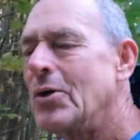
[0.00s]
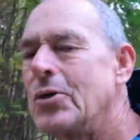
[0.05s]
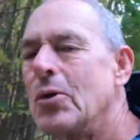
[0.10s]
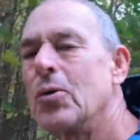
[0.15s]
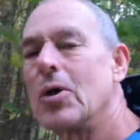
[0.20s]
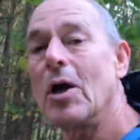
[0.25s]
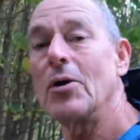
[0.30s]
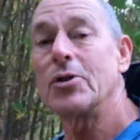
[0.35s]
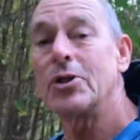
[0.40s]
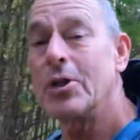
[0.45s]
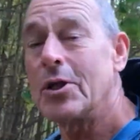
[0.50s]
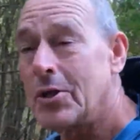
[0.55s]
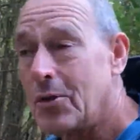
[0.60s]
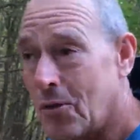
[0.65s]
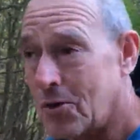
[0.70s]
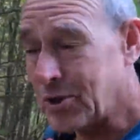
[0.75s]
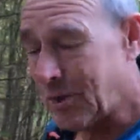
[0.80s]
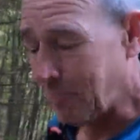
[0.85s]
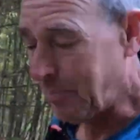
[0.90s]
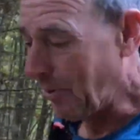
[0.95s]
Do consider
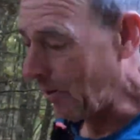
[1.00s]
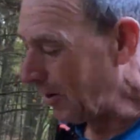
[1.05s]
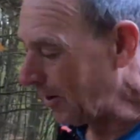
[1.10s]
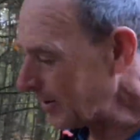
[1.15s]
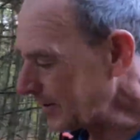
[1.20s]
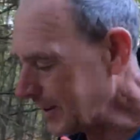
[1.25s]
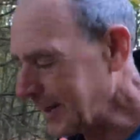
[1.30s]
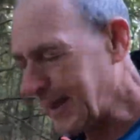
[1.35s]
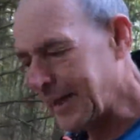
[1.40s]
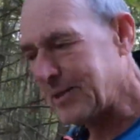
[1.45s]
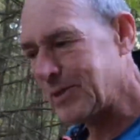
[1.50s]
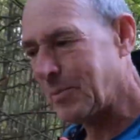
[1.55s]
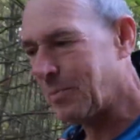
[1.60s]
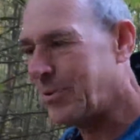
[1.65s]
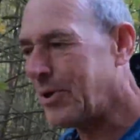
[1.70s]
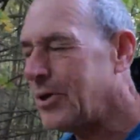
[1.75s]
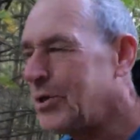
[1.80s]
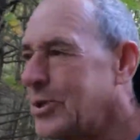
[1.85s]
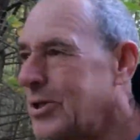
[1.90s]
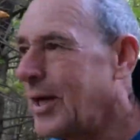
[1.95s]
your support. That is
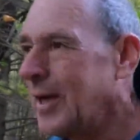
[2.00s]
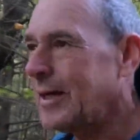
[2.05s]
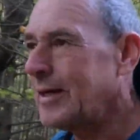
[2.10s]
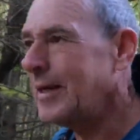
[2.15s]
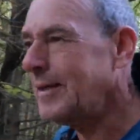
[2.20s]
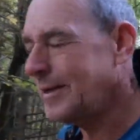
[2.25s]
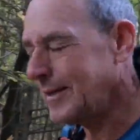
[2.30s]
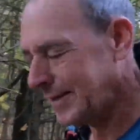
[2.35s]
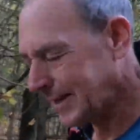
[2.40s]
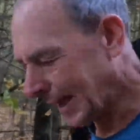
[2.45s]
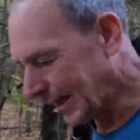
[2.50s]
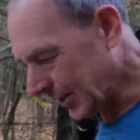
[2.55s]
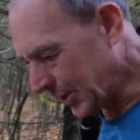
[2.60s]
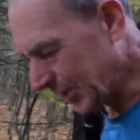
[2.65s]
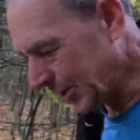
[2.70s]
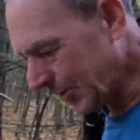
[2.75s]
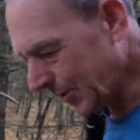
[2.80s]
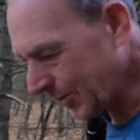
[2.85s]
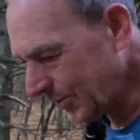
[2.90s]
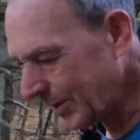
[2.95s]
appreciated. Thank
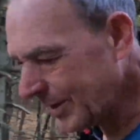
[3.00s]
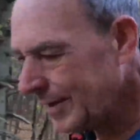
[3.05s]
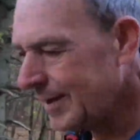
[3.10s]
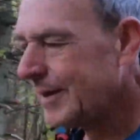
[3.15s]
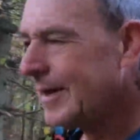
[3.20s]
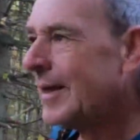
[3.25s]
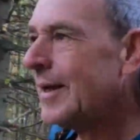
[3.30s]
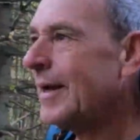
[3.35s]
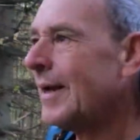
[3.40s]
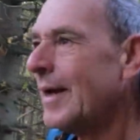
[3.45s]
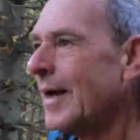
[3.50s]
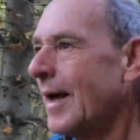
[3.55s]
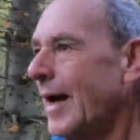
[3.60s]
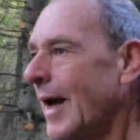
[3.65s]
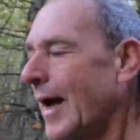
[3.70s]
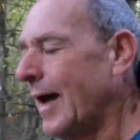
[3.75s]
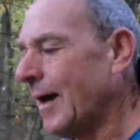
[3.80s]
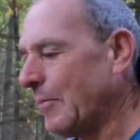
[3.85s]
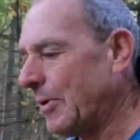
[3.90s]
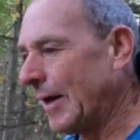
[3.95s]
you.
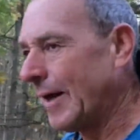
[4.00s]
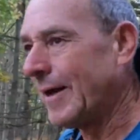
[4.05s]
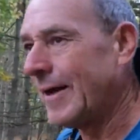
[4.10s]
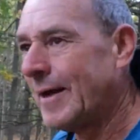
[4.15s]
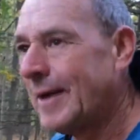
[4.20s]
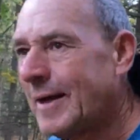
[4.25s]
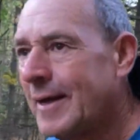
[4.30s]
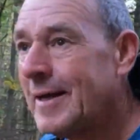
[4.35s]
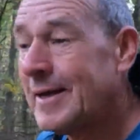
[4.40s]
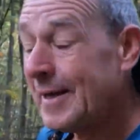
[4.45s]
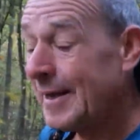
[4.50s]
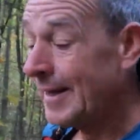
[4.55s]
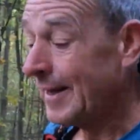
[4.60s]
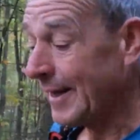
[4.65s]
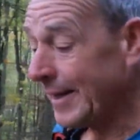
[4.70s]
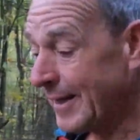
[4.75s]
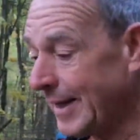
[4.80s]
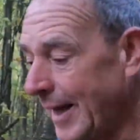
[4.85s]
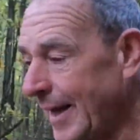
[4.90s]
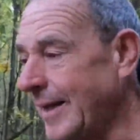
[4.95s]
And
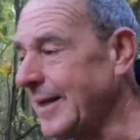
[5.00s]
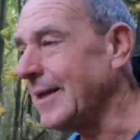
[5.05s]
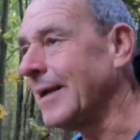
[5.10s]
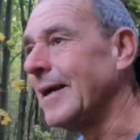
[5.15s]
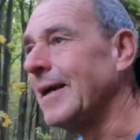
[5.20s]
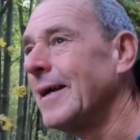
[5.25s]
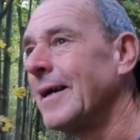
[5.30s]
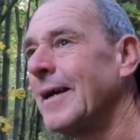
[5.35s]
hey,